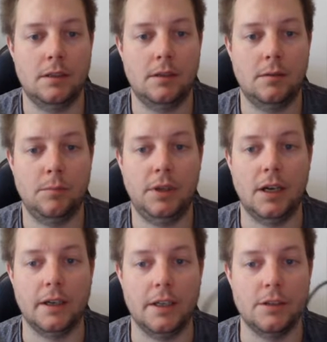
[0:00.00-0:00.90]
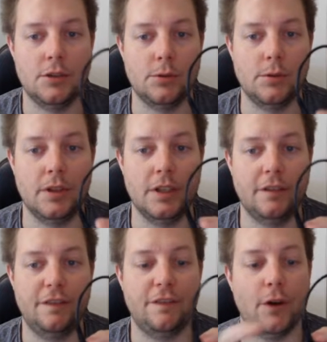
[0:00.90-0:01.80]
plugged into the
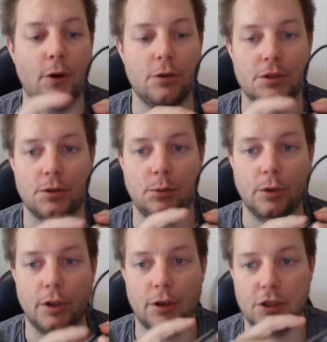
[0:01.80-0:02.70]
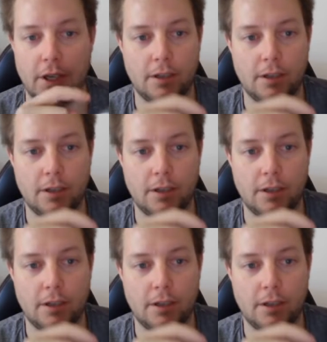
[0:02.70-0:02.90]
phone's audio jack.